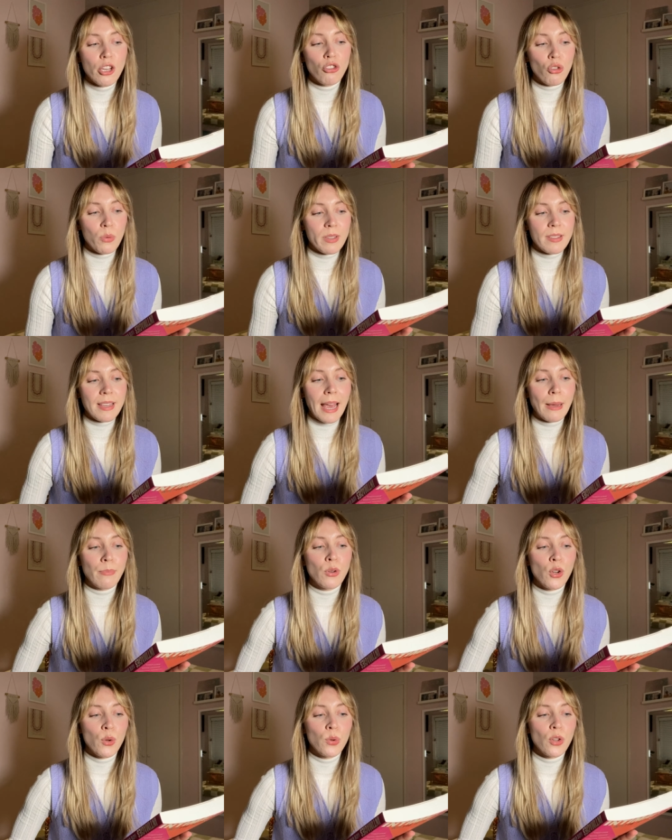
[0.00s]
to escape
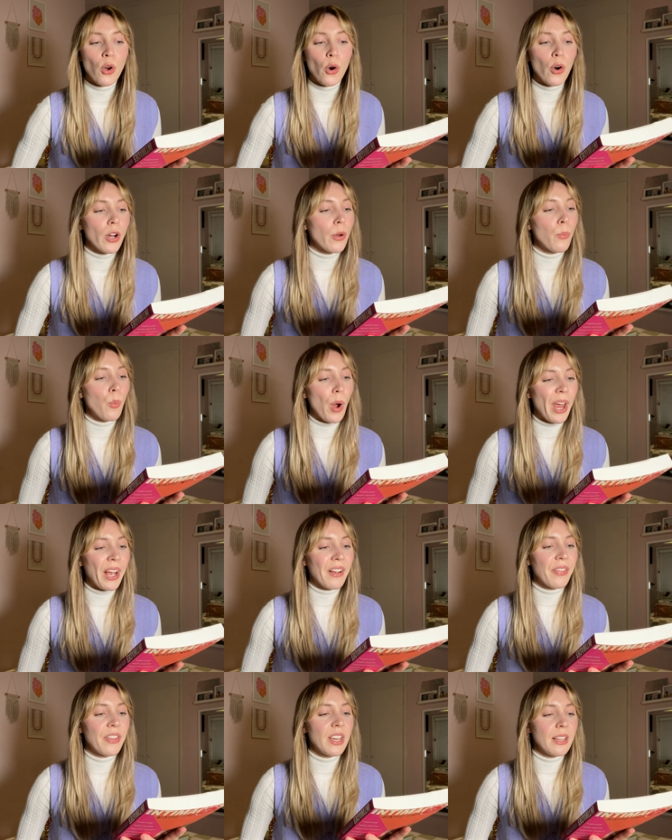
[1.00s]
New York and
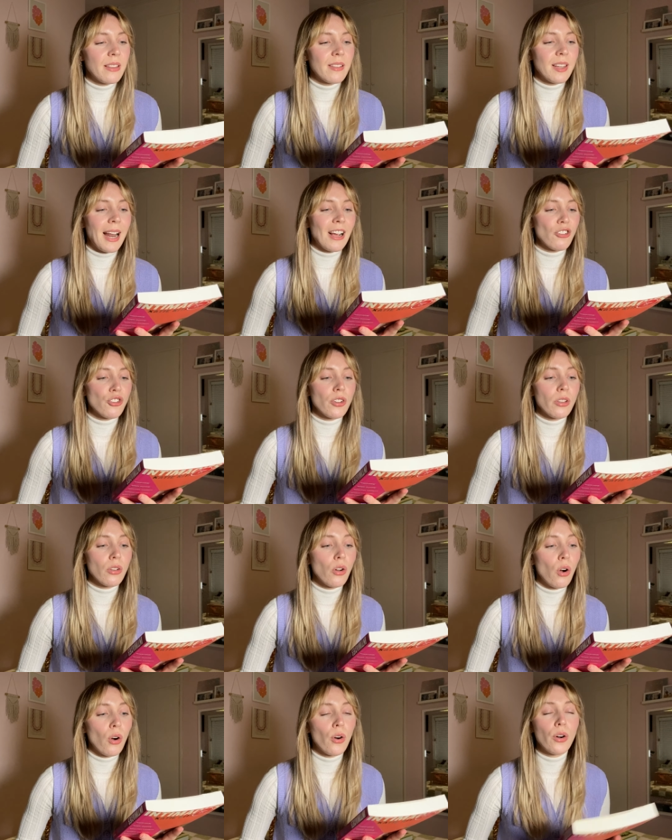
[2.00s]
work at the international
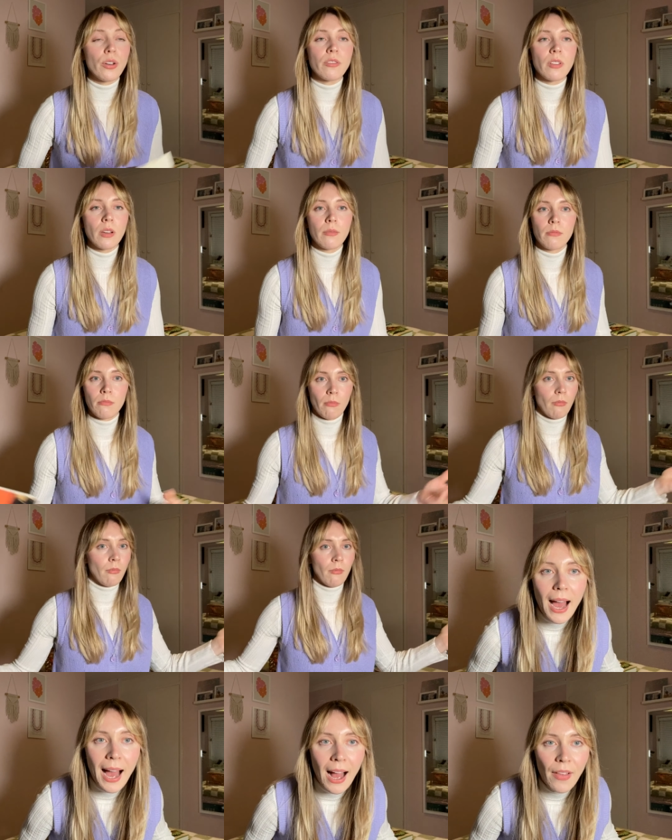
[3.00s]
court.
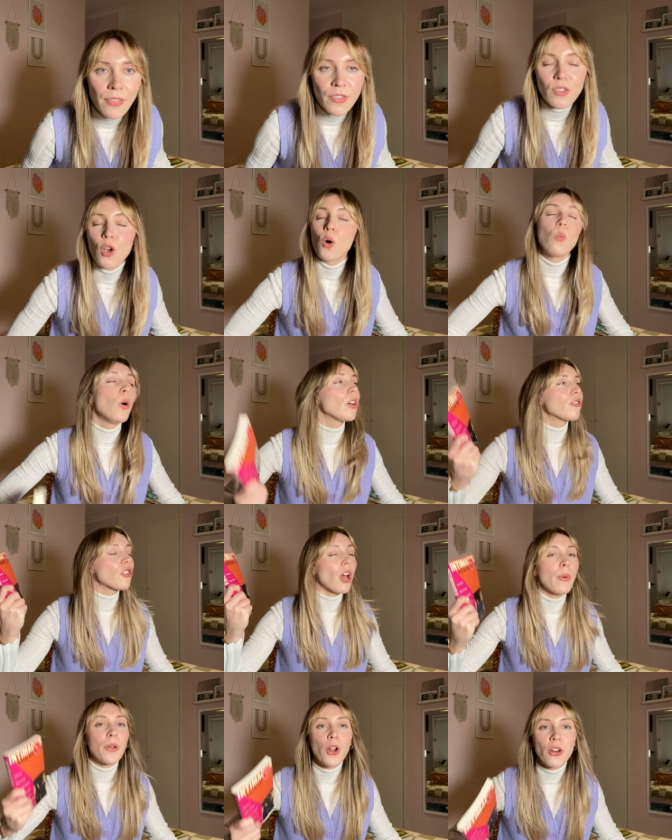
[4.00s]
And what's
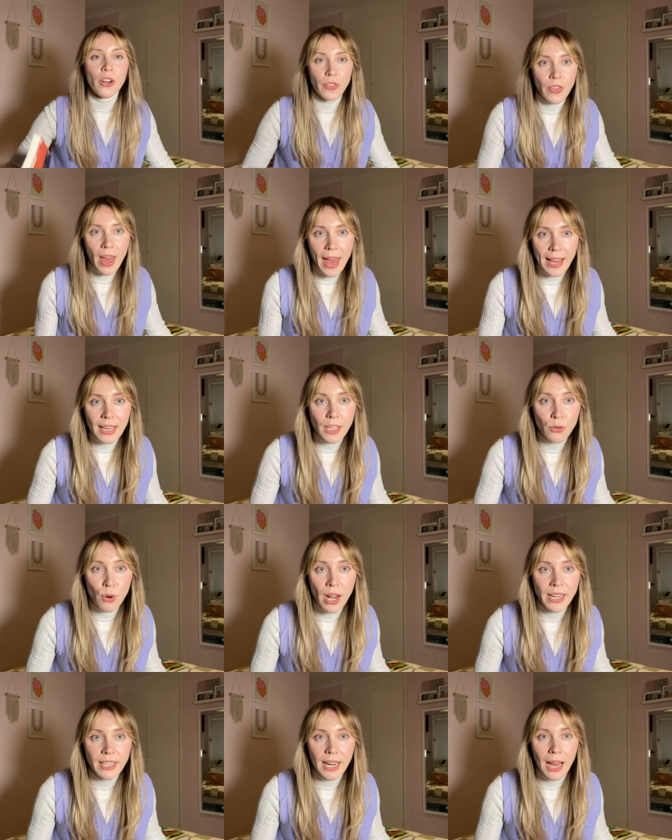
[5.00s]
going on at The Hague
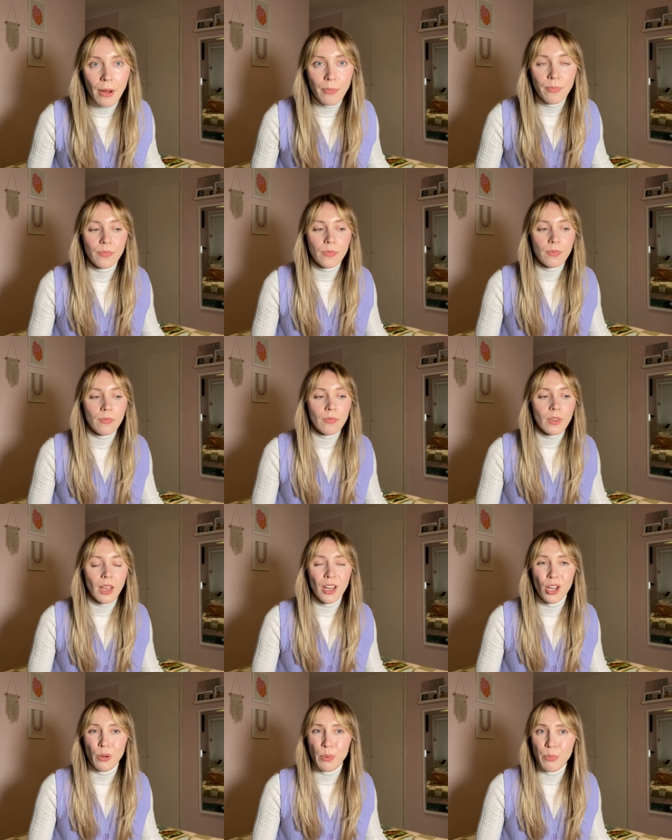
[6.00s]
right now? I
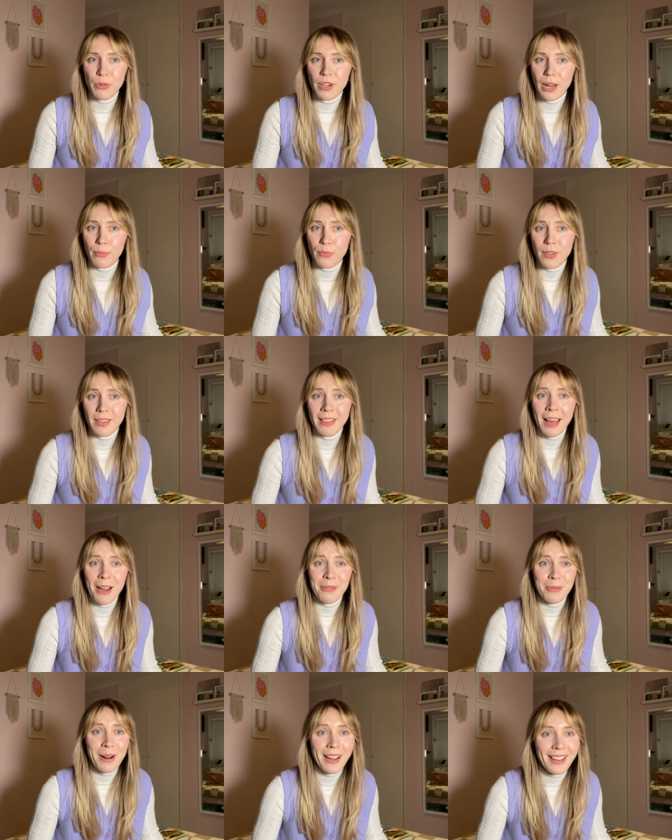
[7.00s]
hope I'm pronouncing that
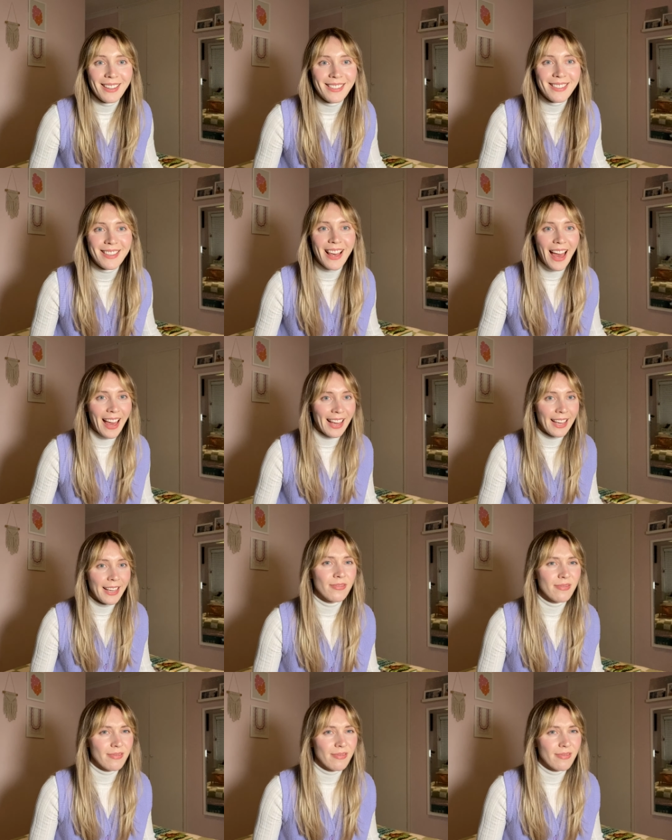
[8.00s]
right. The Hague.